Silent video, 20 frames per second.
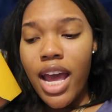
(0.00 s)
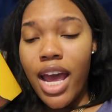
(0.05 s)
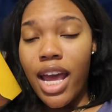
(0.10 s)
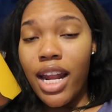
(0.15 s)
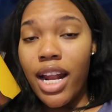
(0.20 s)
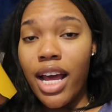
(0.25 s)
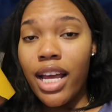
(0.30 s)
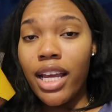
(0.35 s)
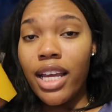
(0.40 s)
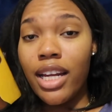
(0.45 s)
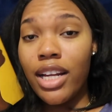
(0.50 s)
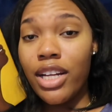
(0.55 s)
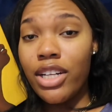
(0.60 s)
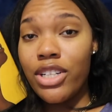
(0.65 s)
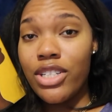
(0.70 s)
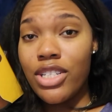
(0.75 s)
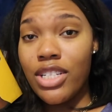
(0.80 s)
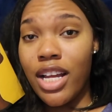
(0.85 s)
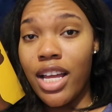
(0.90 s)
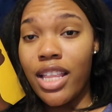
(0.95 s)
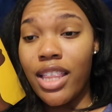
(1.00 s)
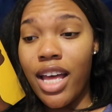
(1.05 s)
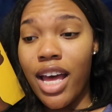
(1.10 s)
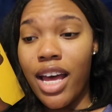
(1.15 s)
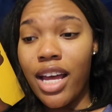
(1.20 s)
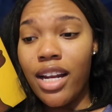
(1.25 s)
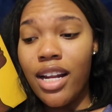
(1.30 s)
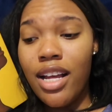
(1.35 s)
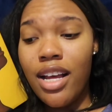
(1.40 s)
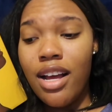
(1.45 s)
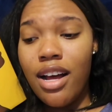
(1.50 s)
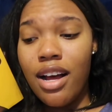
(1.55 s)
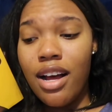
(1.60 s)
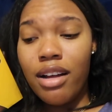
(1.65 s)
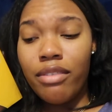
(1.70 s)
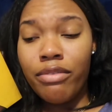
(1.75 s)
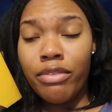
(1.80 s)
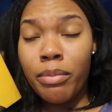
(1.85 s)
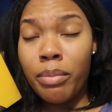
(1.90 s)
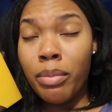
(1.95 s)
And I can understand that
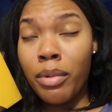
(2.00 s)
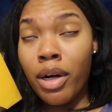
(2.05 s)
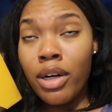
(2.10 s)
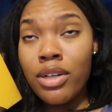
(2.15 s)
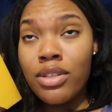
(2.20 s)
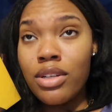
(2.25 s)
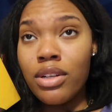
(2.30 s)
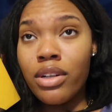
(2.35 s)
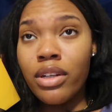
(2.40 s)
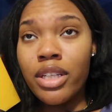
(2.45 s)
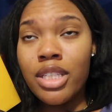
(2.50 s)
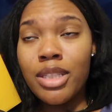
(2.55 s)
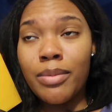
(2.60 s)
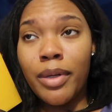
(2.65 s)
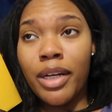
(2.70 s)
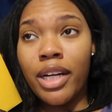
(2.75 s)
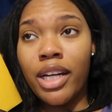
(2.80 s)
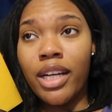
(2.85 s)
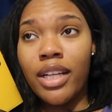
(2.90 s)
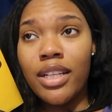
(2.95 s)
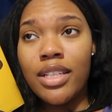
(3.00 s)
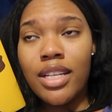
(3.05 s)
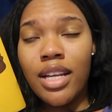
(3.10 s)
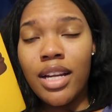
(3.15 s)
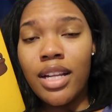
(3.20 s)
for personal experience.